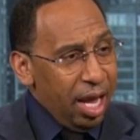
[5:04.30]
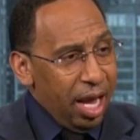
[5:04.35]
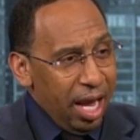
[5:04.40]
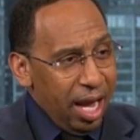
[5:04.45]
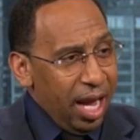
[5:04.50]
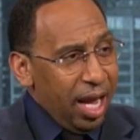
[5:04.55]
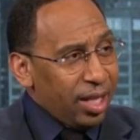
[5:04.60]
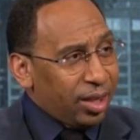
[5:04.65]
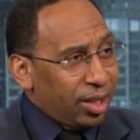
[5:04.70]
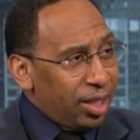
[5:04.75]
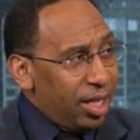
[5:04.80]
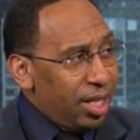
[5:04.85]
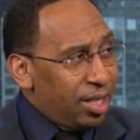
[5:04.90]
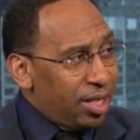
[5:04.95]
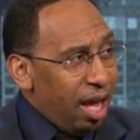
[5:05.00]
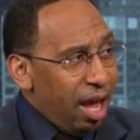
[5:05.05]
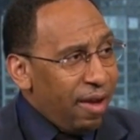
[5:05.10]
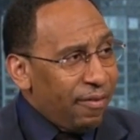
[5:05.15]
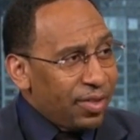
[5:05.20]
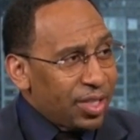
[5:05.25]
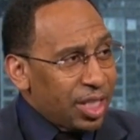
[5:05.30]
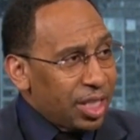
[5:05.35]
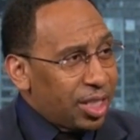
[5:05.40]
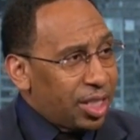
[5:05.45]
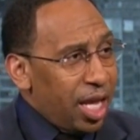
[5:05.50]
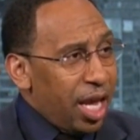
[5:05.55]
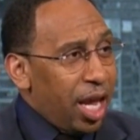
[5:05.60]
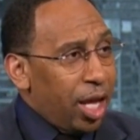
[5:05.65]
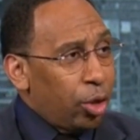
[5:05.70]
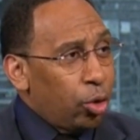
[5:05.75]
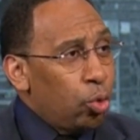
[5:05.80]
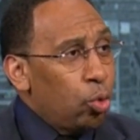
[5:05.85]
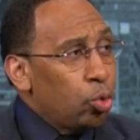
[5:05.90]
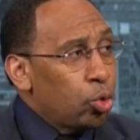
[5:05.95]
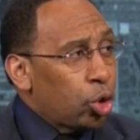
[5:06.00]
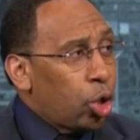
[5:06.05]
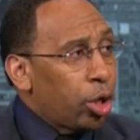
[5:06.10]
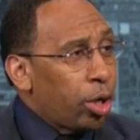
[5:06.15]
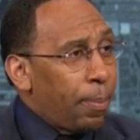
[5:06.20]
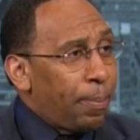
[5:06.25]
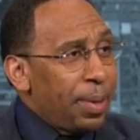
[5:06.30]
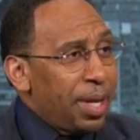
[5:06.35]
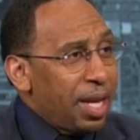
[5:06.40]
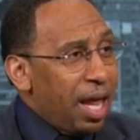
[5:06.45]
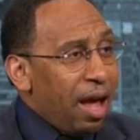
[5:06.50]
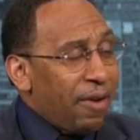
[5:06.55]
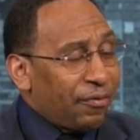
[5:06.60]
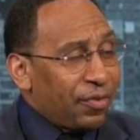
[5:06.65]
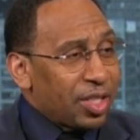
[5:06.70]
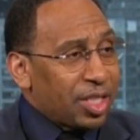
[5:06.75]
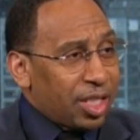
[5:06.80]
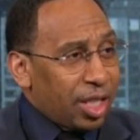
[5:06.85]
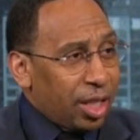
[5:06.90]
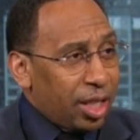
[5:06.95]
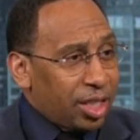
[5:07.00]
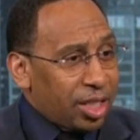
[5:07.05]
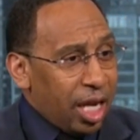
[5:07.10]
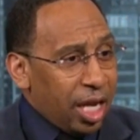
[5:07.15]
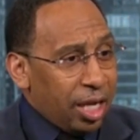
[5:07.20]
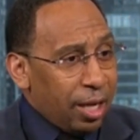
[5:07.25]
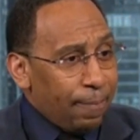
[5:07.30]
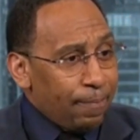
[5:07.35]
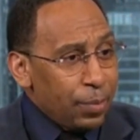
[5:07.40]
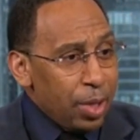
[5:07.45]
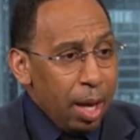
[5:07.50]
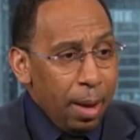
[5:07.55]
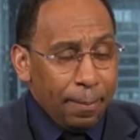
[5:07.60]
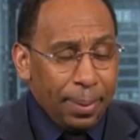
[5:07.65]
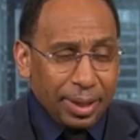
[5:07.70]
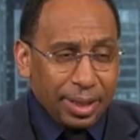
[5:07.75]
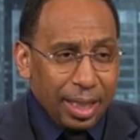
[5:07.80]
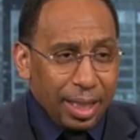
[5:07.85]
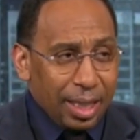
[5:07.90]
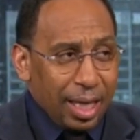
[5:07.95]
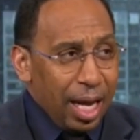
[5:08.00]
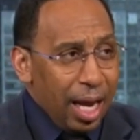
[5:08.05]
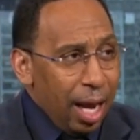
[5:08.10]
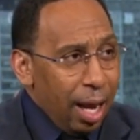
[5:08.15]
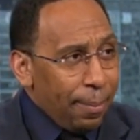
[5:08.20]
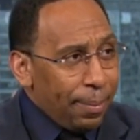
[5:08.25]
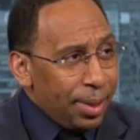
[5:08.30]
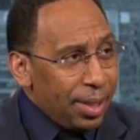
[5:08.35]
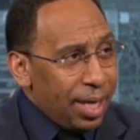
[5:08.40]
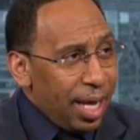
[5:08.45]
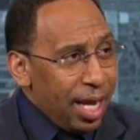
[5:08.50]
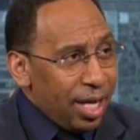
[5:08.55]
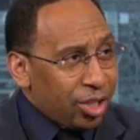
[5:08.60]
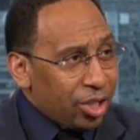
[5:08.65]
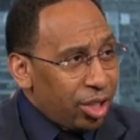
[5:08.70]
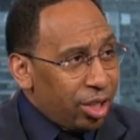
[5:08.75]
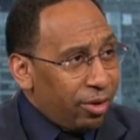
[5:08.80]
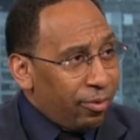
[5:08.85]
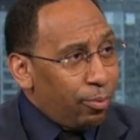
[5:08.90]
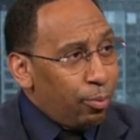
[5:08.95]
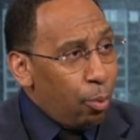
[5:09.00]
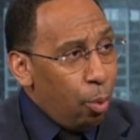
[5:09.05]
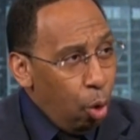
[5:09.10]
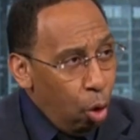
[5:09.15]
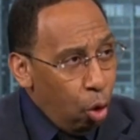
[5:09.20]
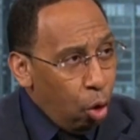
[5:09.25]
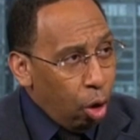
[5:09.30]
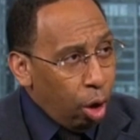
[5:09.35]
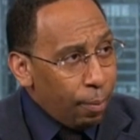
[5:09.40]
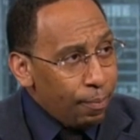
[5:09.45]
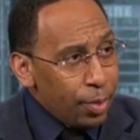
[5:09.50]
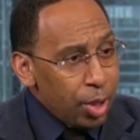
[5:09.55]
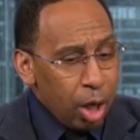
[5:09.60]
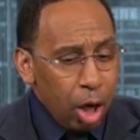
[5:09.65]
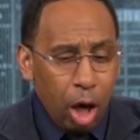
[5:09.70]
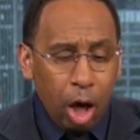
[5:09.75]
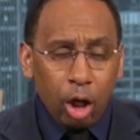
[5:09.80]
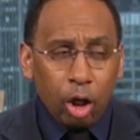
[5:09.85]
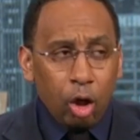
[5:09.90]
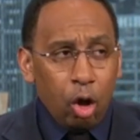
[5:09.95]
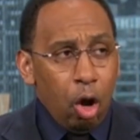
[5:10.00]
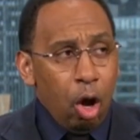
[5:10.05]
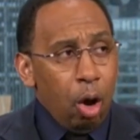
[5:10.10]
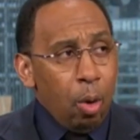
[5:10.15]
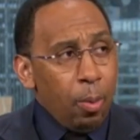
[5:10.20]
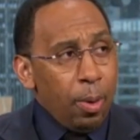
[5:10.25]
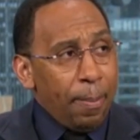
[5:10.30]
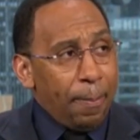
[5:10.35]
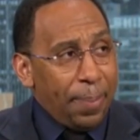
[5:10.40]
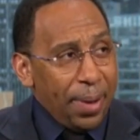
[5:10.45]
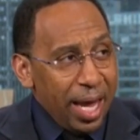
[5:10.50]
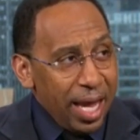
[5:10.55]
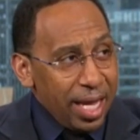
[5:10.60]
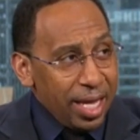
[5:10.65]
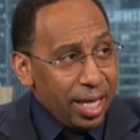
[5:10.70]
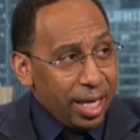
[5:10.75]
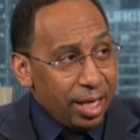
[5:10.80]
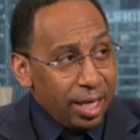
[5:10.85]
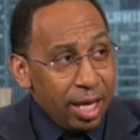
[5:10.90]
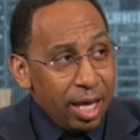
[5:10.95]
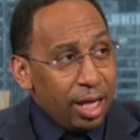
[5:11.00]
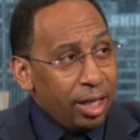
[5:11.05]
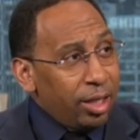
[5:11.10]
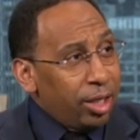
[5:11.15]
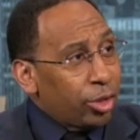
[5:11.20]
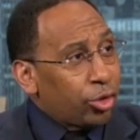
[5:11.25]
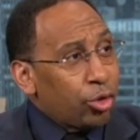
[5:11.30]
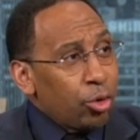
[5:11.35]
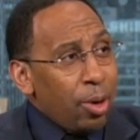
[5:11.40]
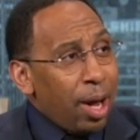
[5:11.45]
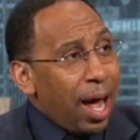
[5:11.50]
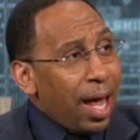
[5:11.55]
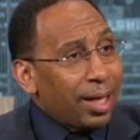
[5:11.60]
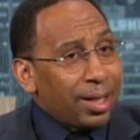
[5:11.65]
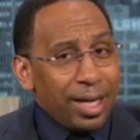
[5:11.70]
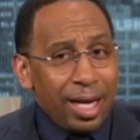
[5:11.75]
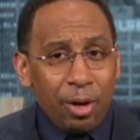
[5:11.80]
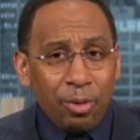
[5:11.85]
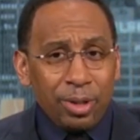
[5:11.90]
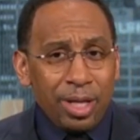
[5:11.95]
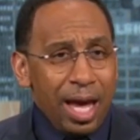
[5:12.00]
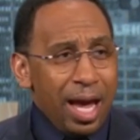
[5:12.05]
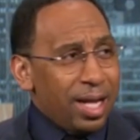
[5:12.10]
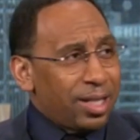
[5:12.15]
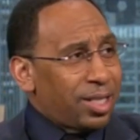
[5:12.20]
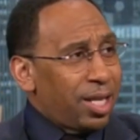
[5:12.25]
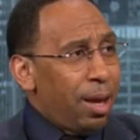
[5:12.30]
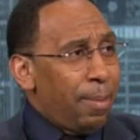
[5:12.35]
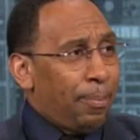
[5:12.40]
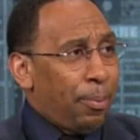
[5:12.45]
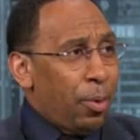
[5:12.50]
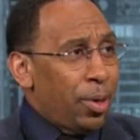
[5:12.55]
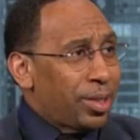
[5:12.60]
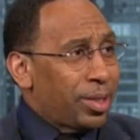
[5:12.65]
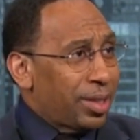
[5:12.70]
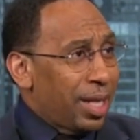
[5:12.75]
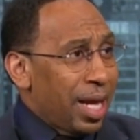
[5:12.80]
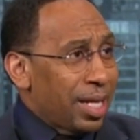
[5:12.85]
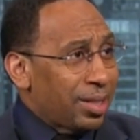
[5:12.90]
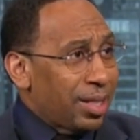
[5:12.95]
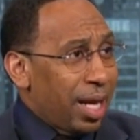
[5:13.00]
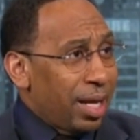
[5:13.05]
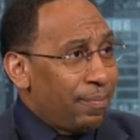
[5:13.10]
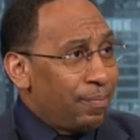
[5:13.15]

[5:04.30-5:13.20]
Anthony Davis is there and who's going to be that facilitator. But the combination of Moore along with Payton. Look, Drew Holiday only had 10 points last night.